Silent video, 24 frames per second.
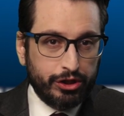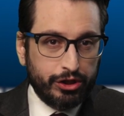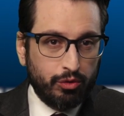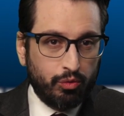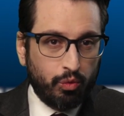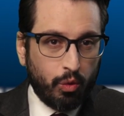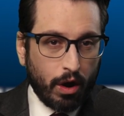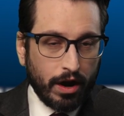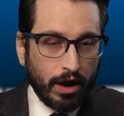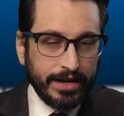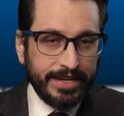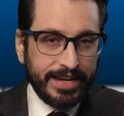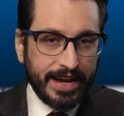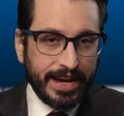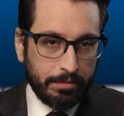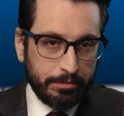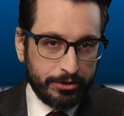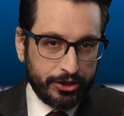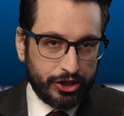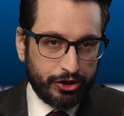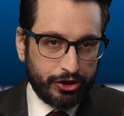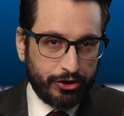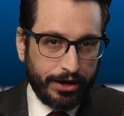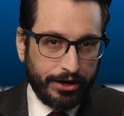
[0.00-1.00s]
to one
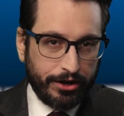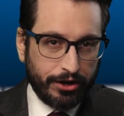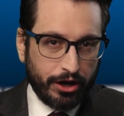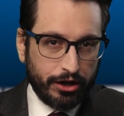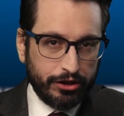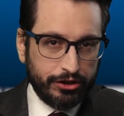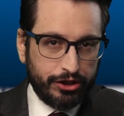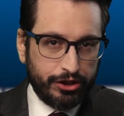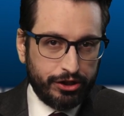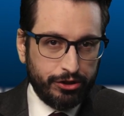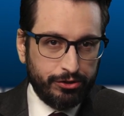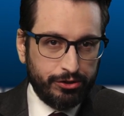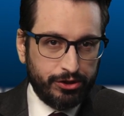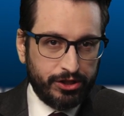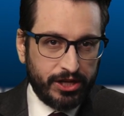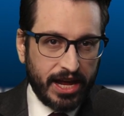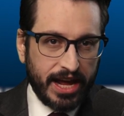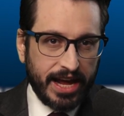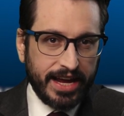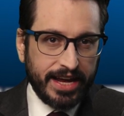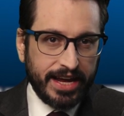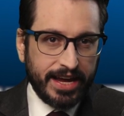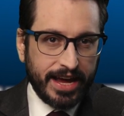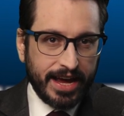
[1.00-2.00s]
demonstrator on
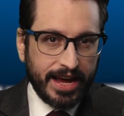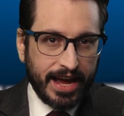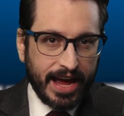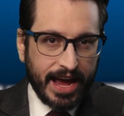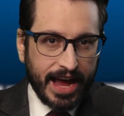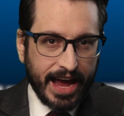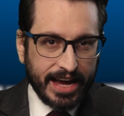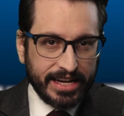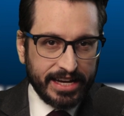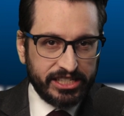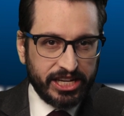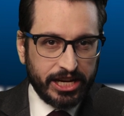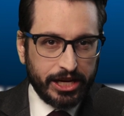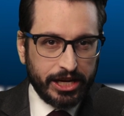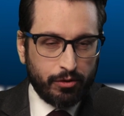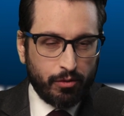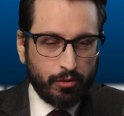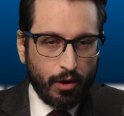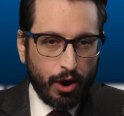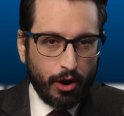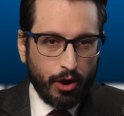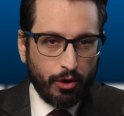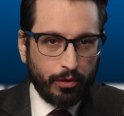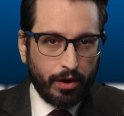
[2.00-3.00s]
Tuesday as a,
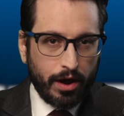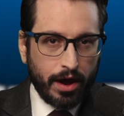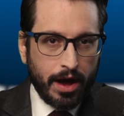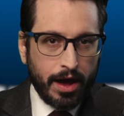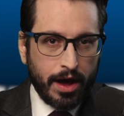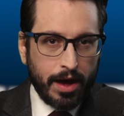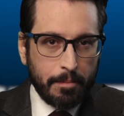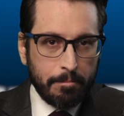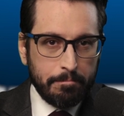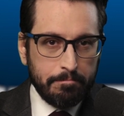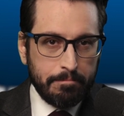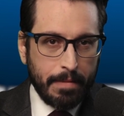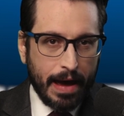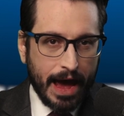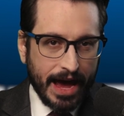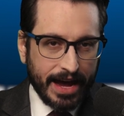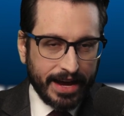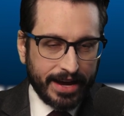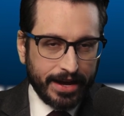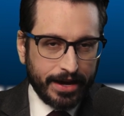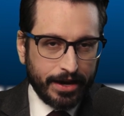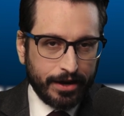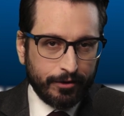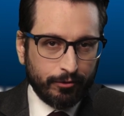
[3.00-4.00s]
quote,
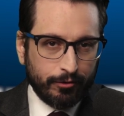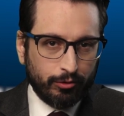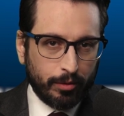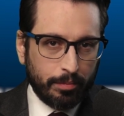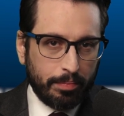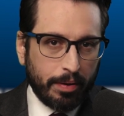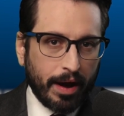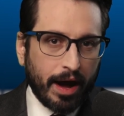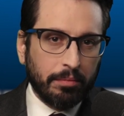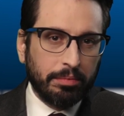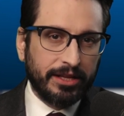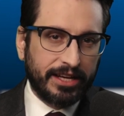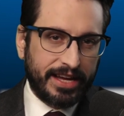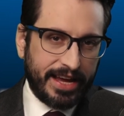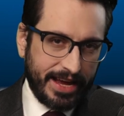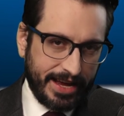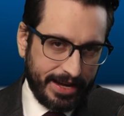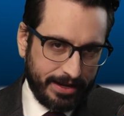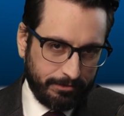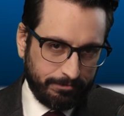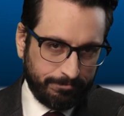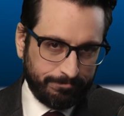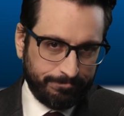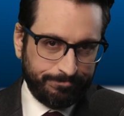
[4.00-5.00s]
MAGA
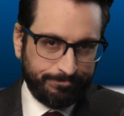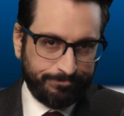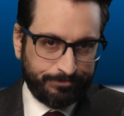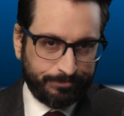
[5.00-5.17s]
Republican,